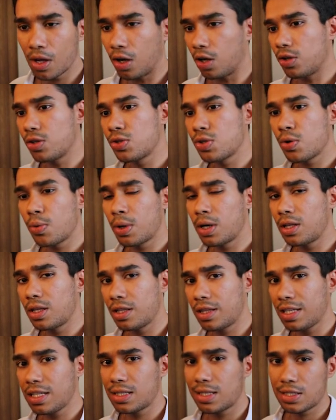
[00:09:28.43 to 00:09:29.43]
Also, one of the
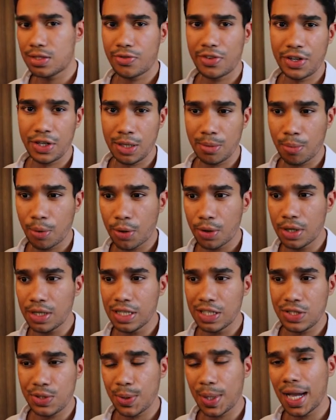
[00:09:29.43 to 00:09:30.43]
things that's very important
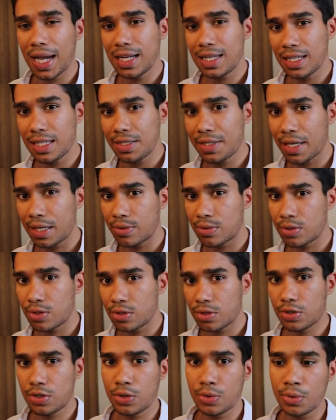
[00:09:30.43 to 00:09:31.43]
is to add discounts
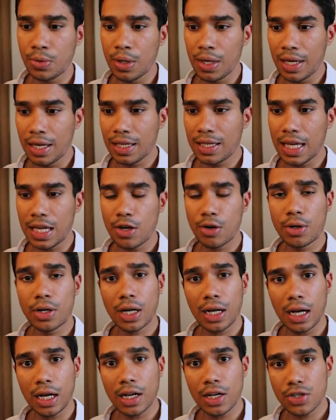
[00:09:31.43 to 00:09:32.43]
to get your
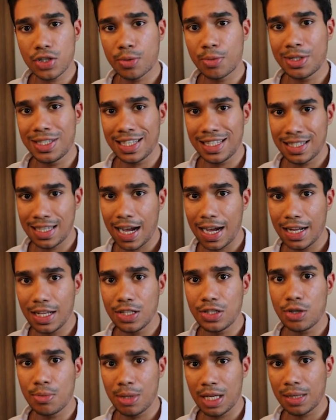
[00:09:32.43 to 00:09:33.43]
customers
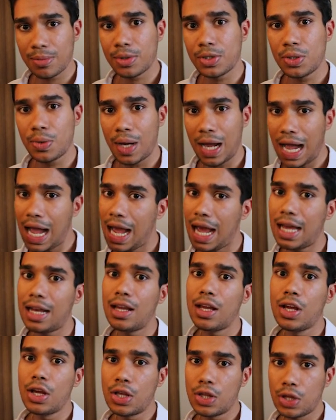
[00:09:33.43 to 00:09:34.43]
excited to be able to add
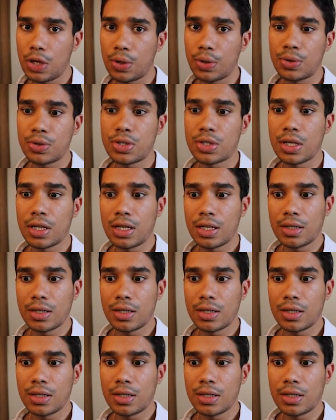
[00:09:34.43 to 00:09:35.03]
those,